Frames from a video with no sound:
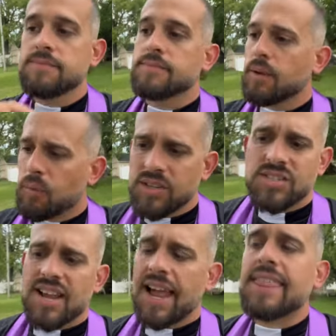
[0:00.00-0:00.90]
but
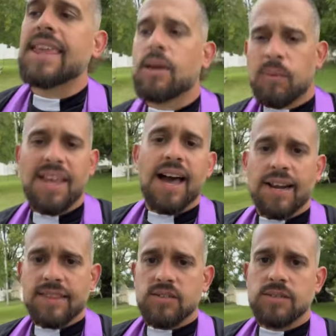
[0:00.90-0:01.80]
I
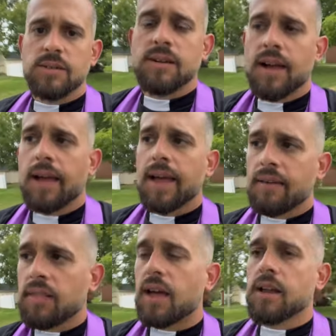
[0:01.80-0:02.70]
think I, I, I'm
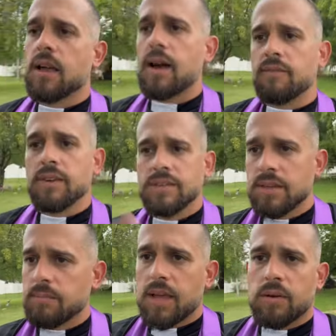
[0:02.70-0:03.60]
kind of confident in it.
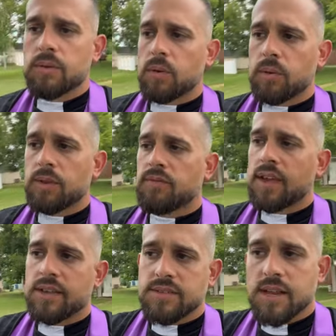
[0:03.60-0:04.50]
So don't forget to
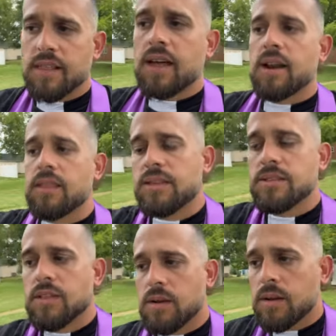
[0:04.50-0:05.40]
vote.
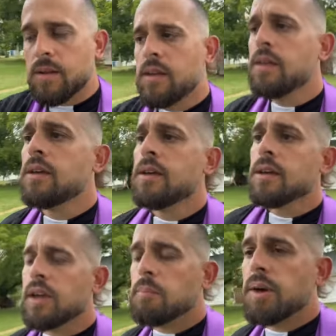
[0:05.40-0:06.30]
Um, the links are in
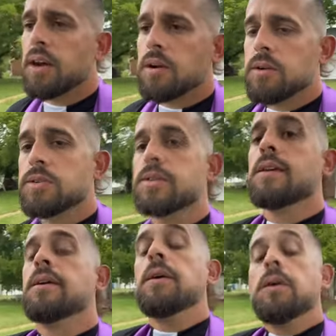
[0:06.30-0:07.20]
the community
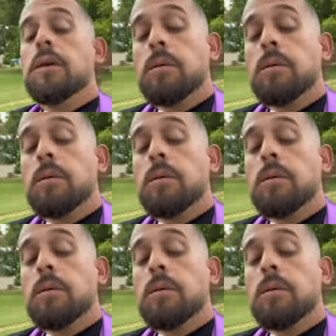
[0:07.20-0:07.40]
tab. I